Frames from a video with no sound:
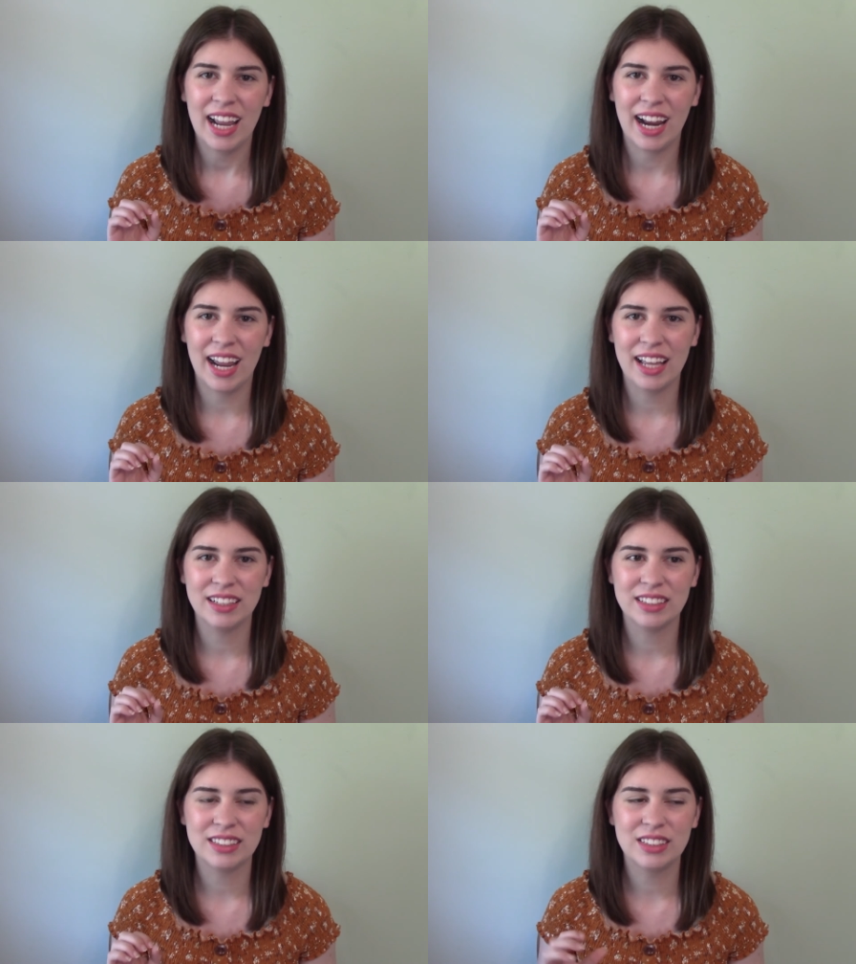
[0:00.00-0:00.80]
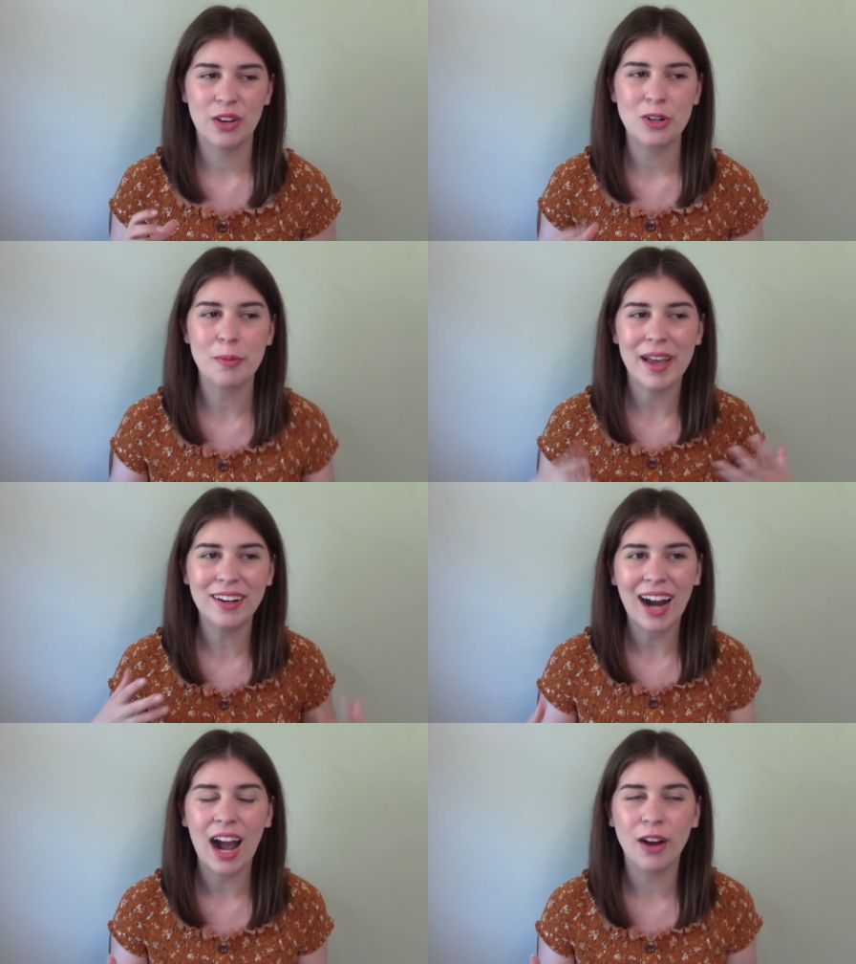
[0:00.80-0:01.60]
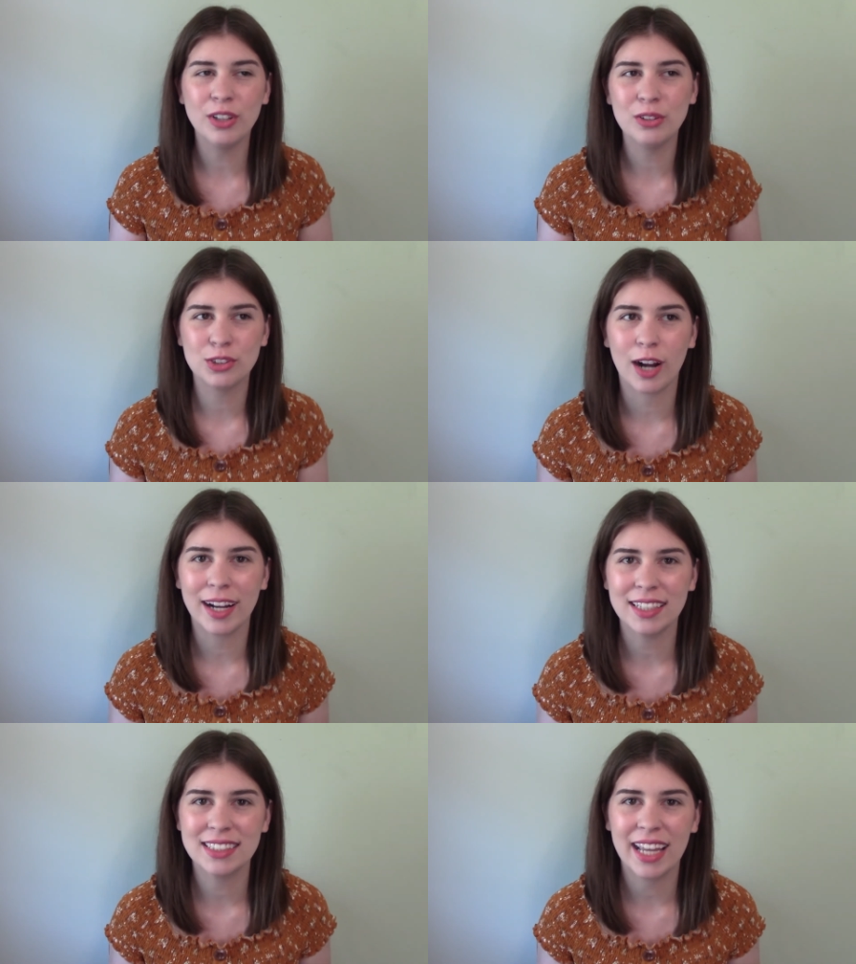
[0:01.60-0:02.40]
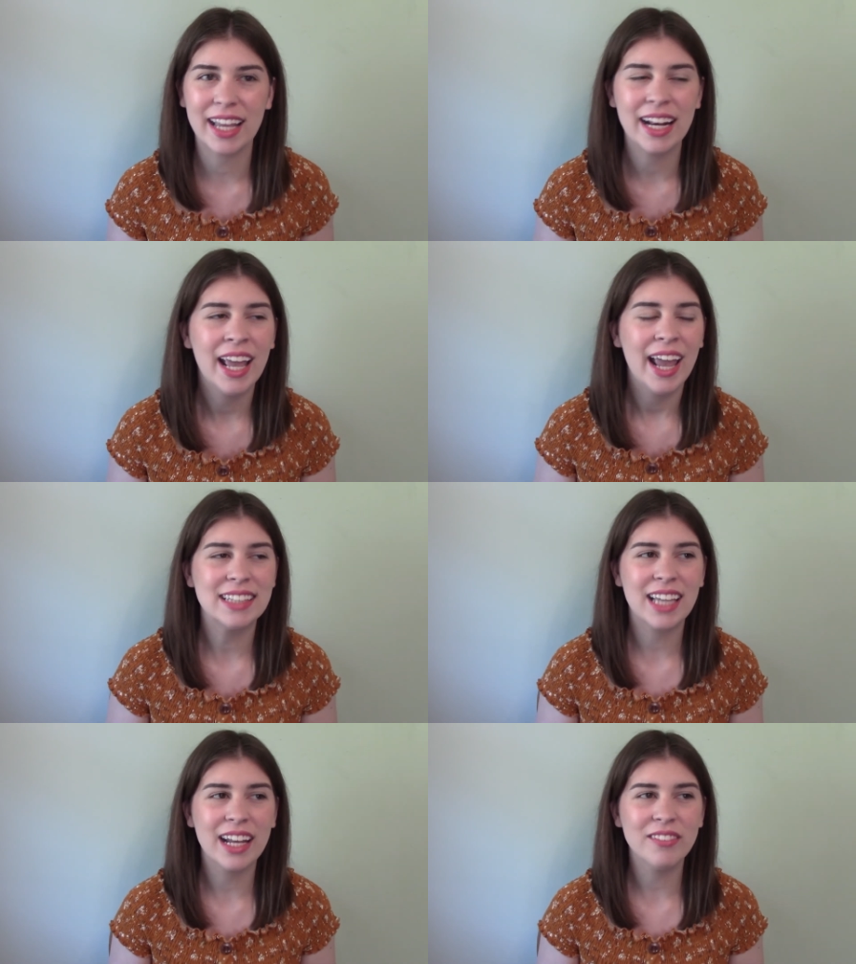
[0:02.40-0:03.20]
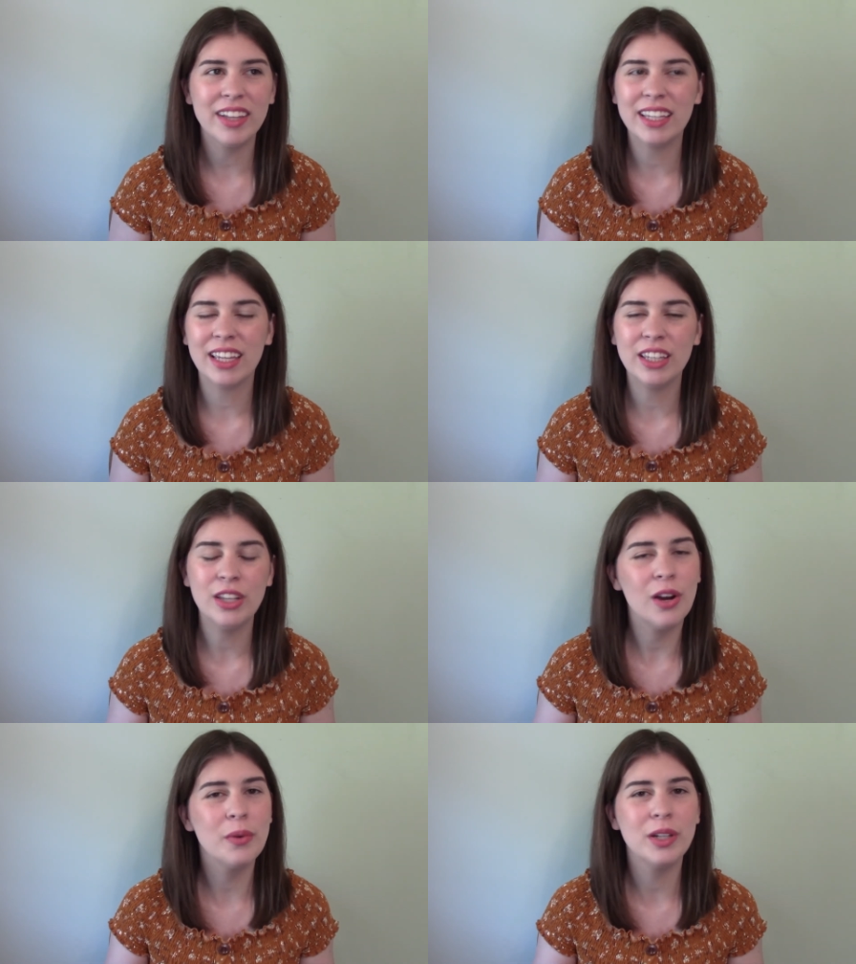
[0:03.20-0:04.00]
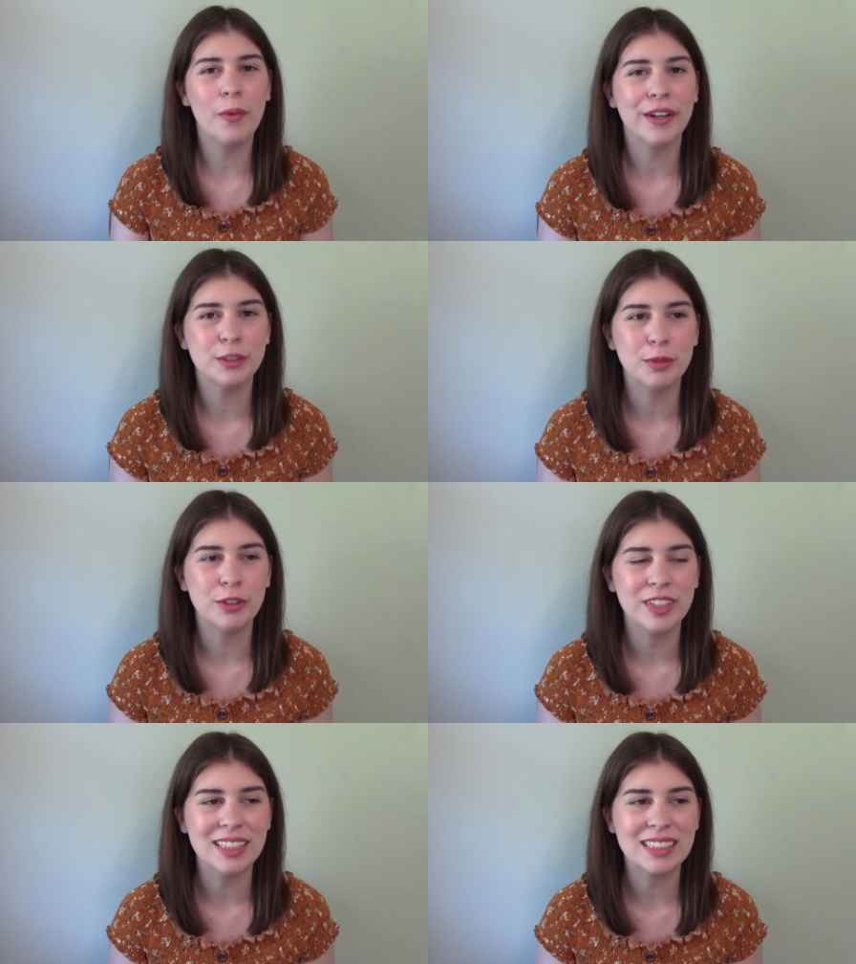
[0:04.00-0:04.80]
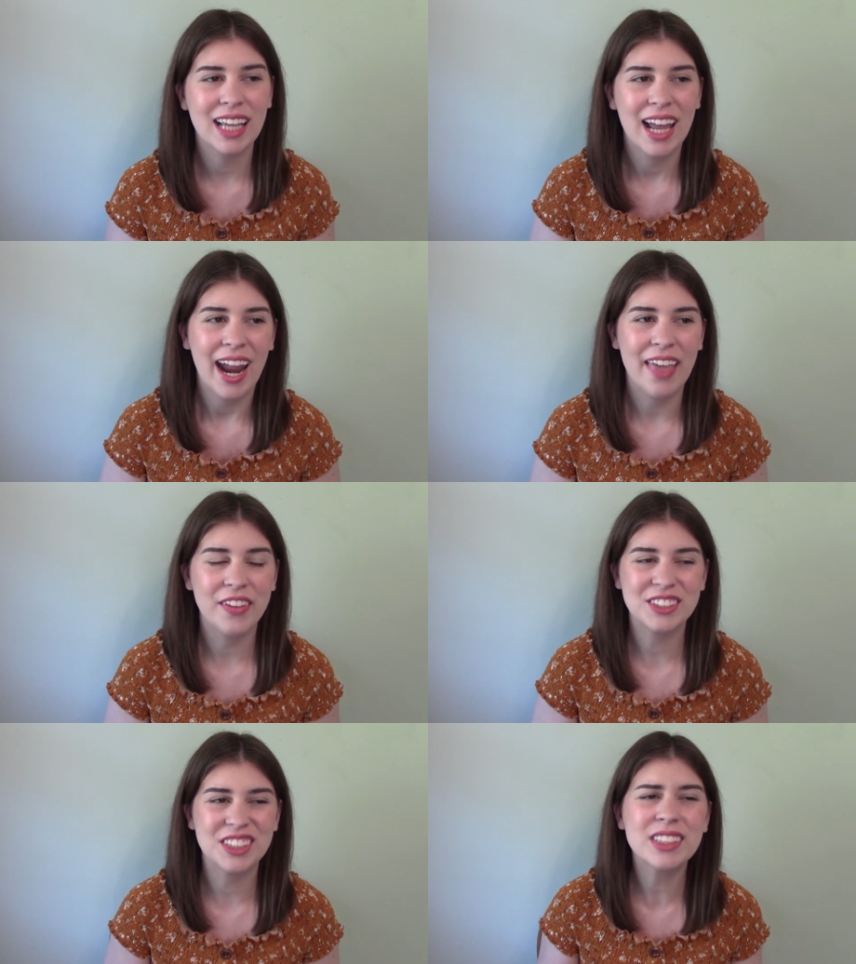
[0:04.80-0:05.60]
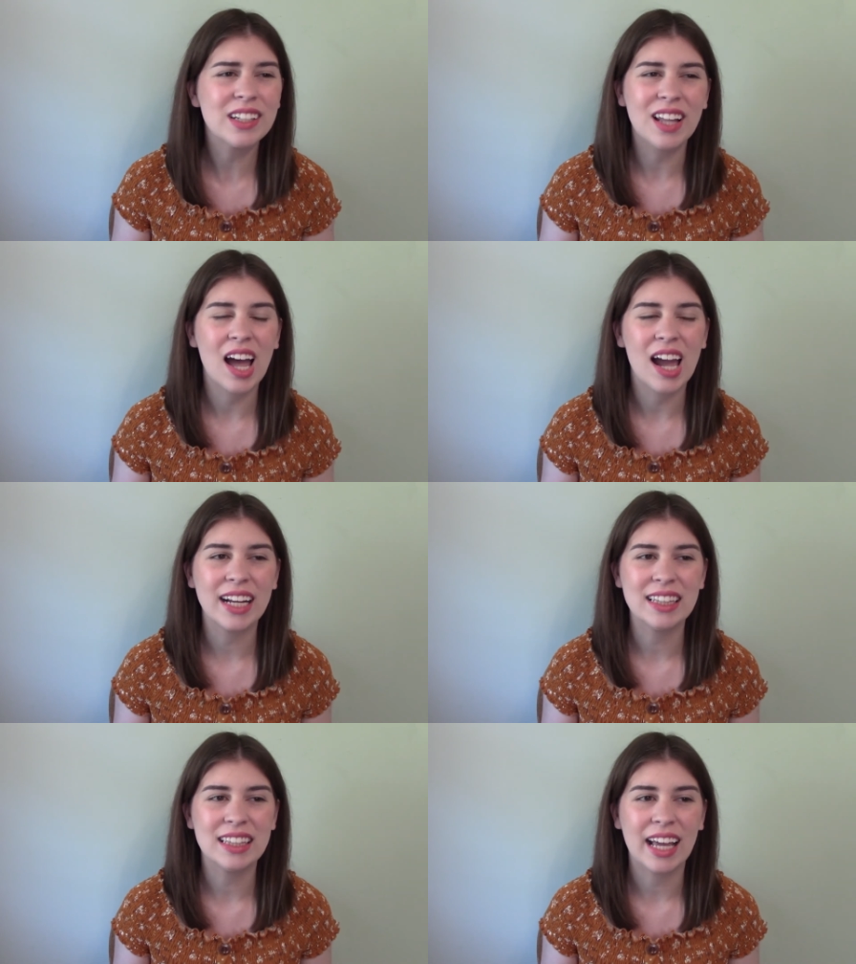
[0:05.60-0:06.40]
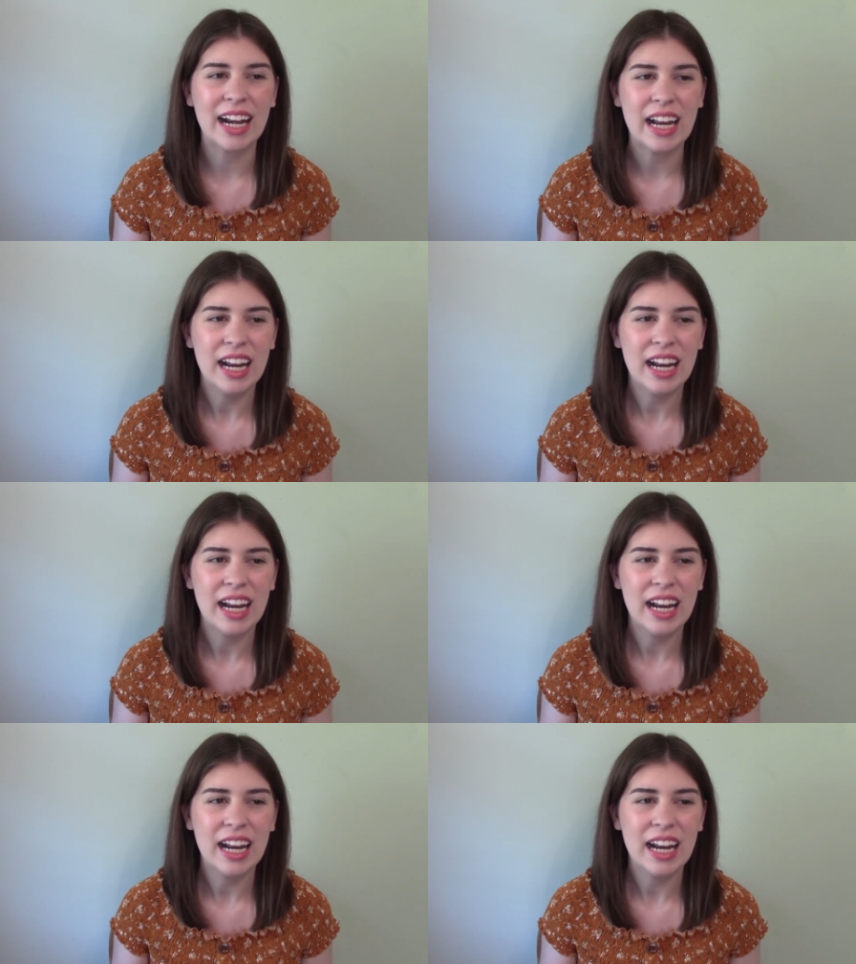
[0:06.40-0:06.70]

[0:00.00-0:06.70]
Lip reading: And so no matter how you try to say it, it's kind of like, you know, when you watch movies and there's just a line that